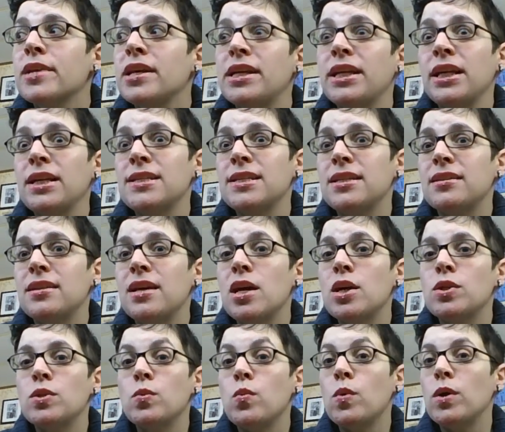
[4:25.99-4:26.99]
I think that's
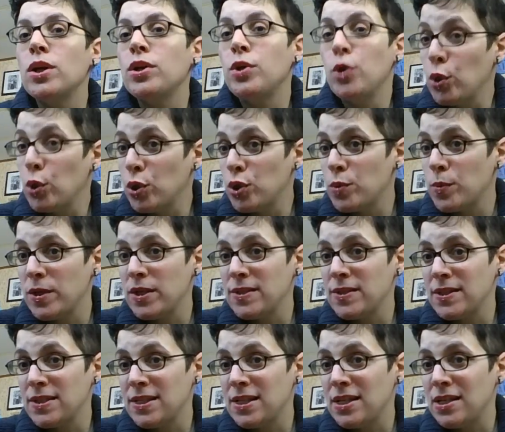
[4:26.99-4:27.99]
So what are your
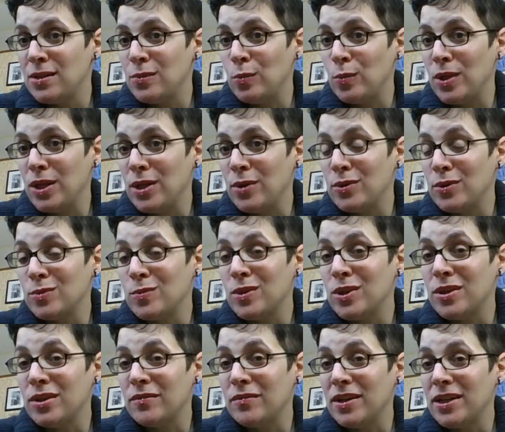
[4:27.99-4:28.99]
2016 reading goals?
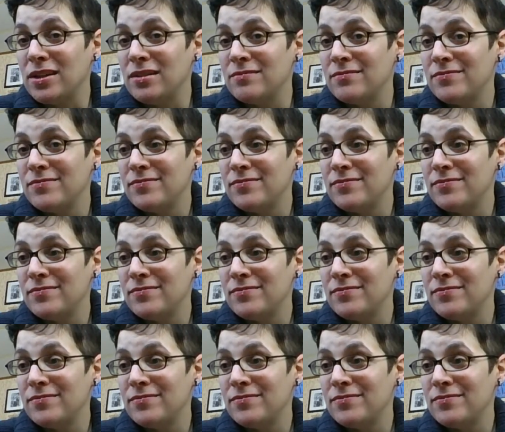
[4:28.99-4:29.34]
What are you going to read?